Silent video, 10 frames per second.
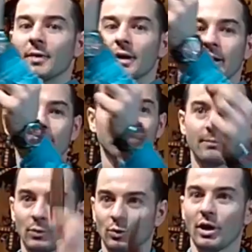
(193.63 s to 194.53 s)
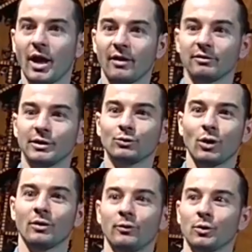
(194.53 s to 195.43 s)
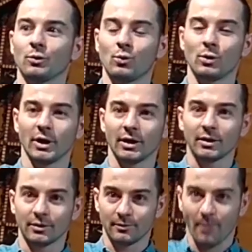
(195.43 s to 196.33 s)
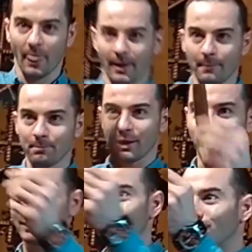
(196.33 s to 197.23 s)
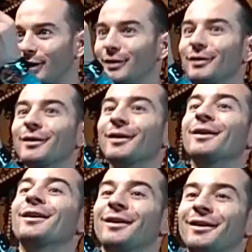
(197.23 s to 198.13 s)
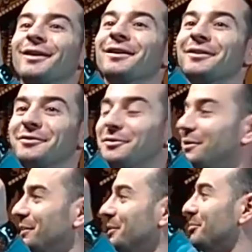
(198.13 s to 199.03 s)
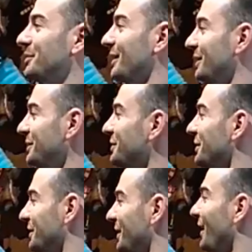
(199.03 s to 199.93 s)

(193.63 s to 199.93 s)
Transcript: Yeah, we'll have this one for work, yeah, and this one for inspiration.